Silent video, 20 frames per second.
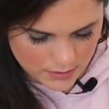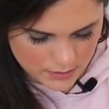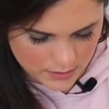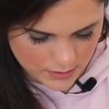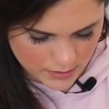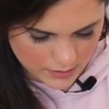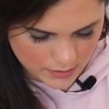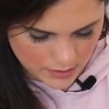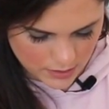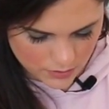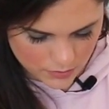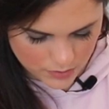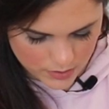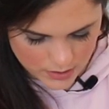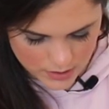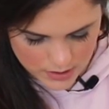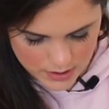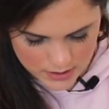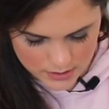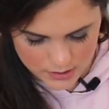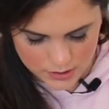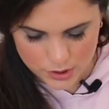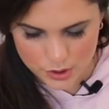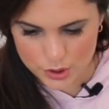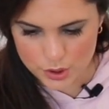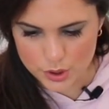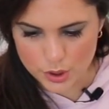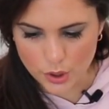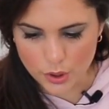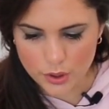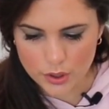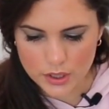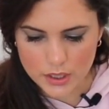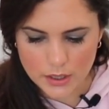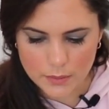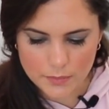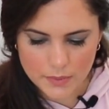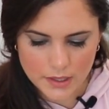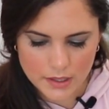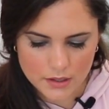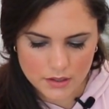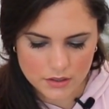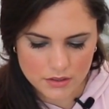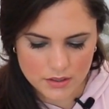Telling you, this is so yummy.